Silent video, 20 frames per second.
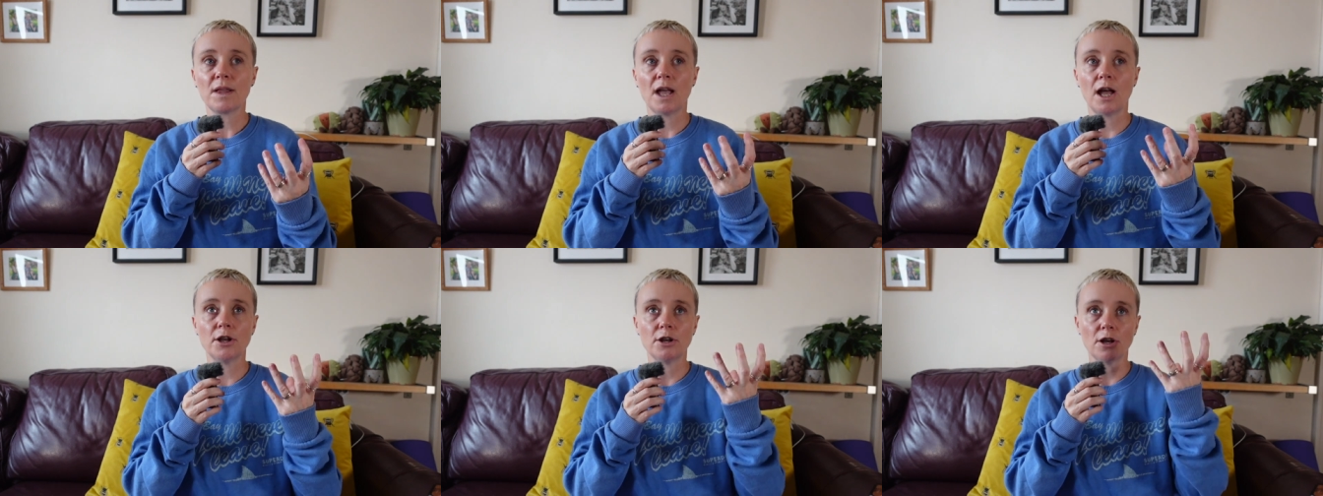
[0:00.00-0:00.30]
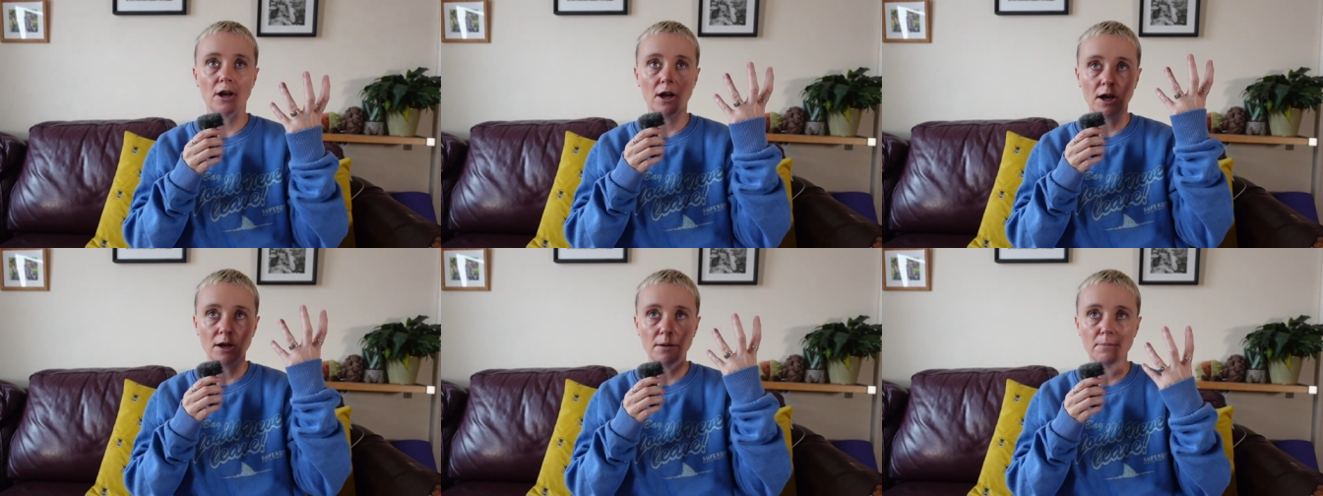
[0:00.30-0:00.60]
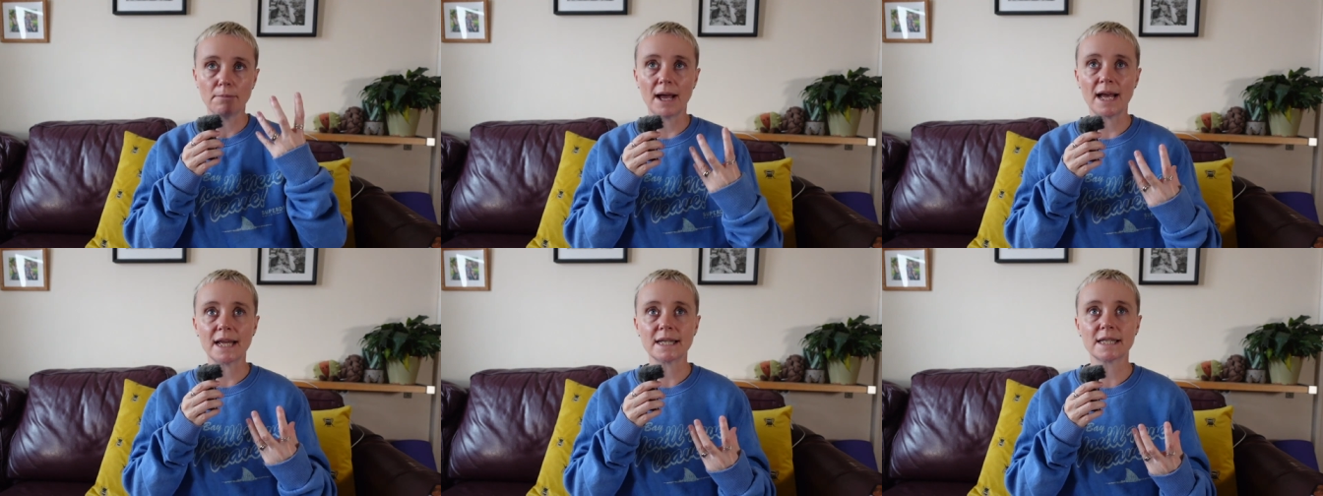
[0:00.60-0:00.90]
an
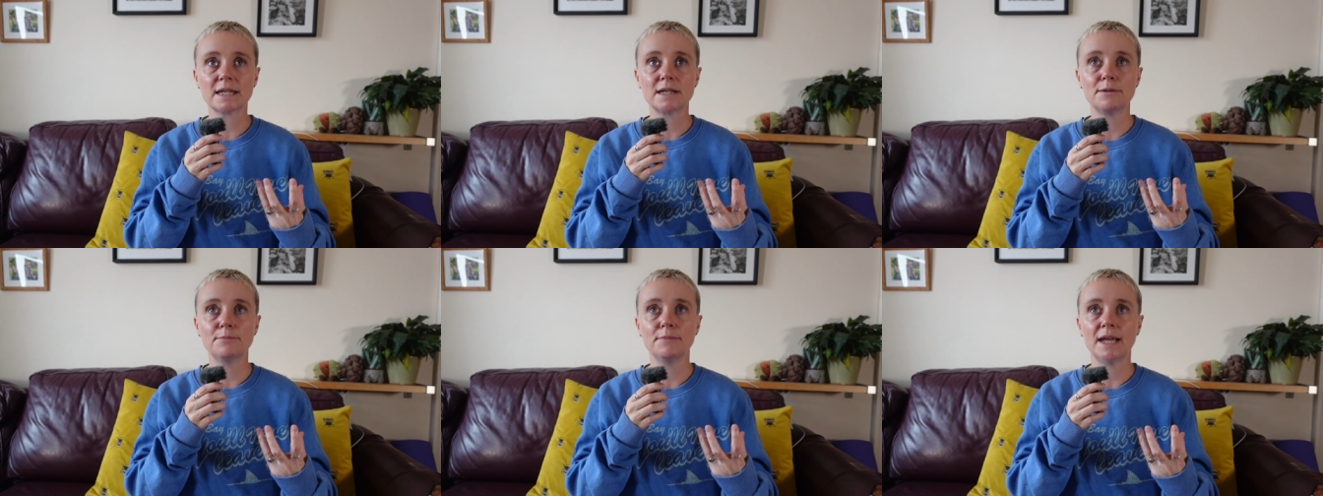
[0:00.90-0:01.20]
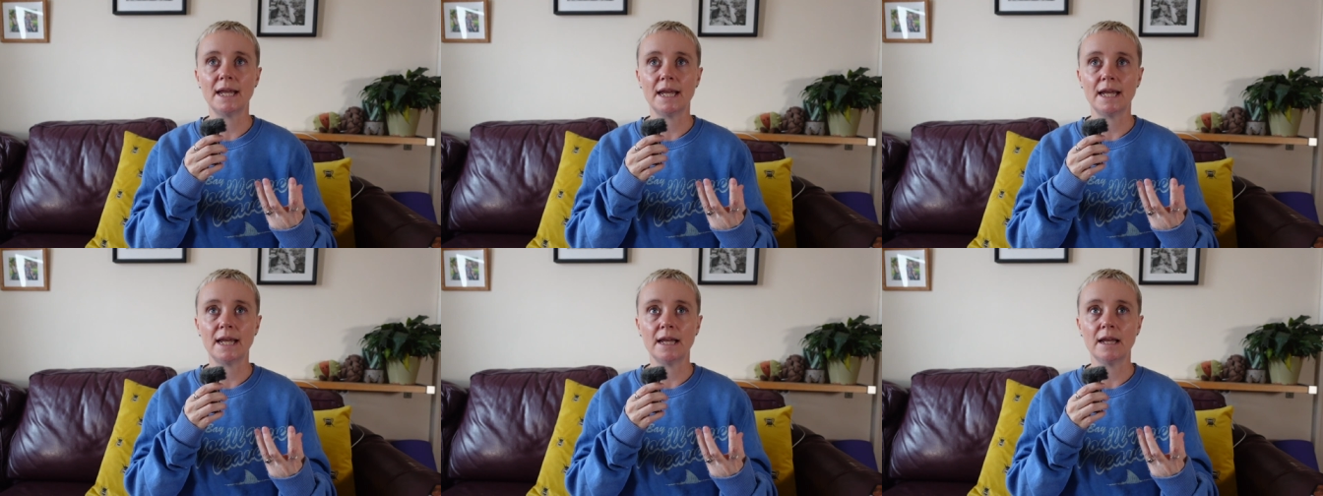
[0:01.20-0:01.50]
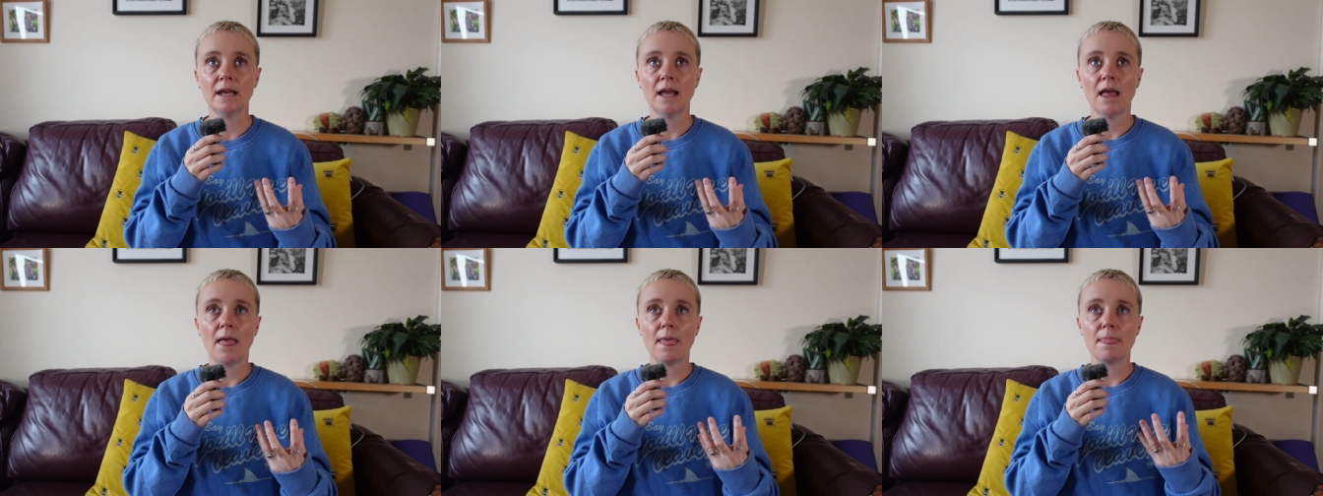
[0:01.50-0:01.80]
unmasked
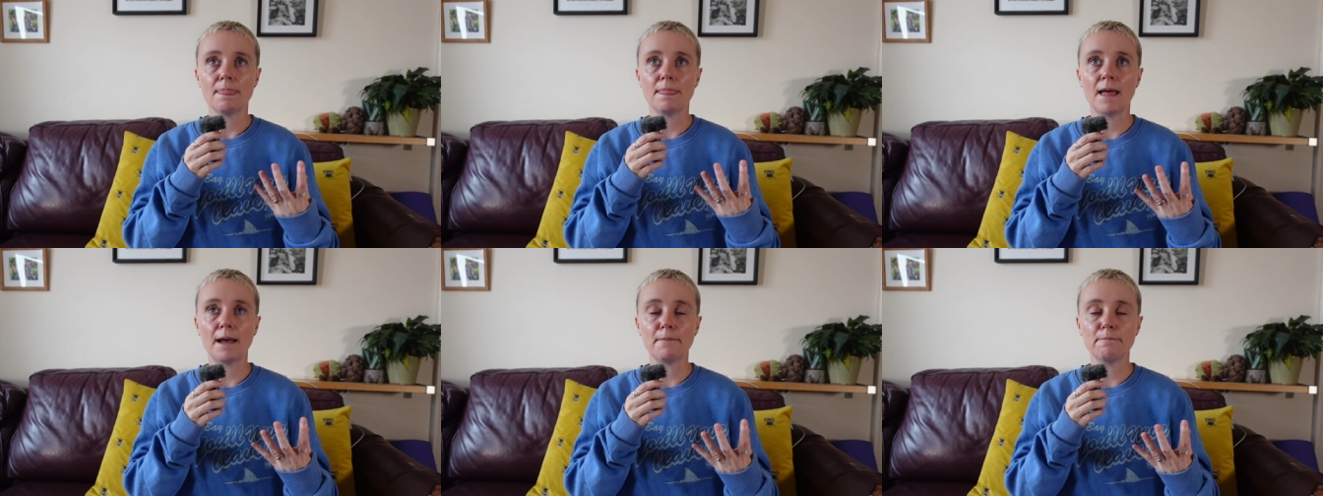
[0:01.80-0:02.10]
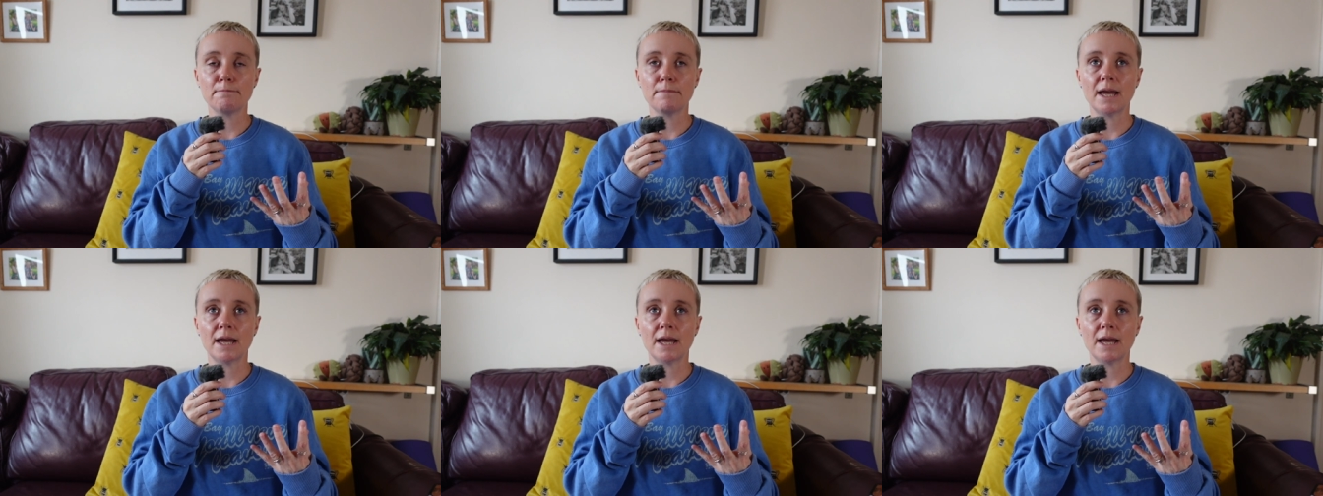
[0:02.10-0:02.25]
me, that